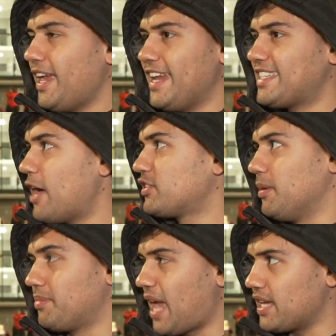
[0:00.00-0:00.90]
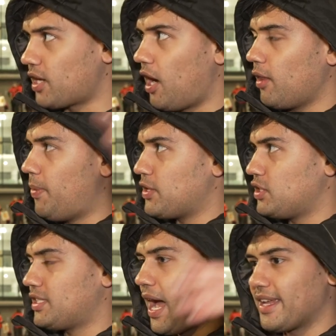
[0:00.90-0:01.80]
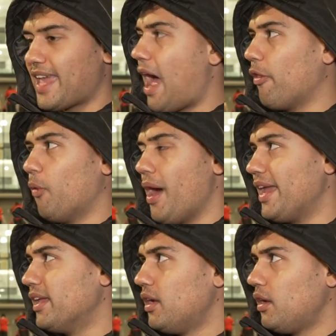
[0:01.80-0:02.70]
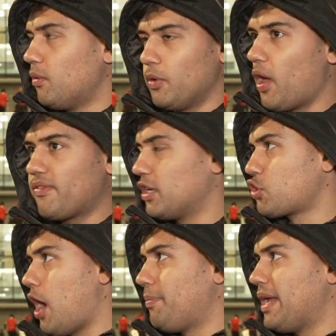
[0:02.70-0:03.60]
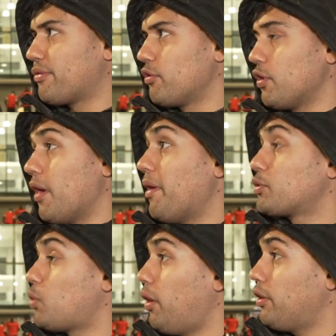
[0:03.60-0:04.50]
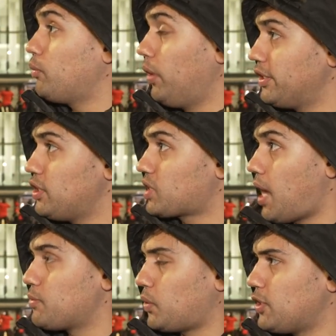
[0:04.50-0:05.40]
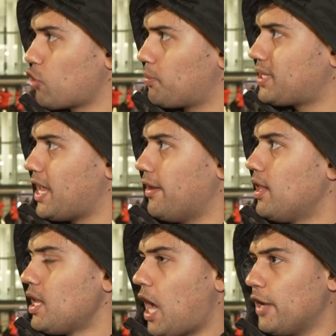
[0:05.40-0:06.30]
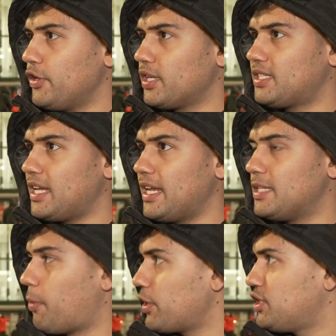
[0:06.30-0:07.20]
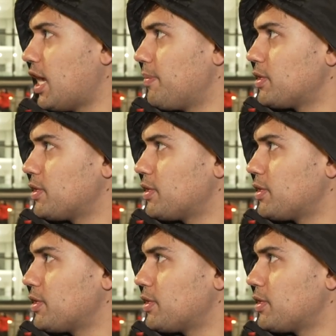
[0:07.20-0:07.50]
He tells him, get as high up the pitch as you can, get out of the way. We're not even going to try and play through you. And there was one or two times when he drops in, and you can see his body shape.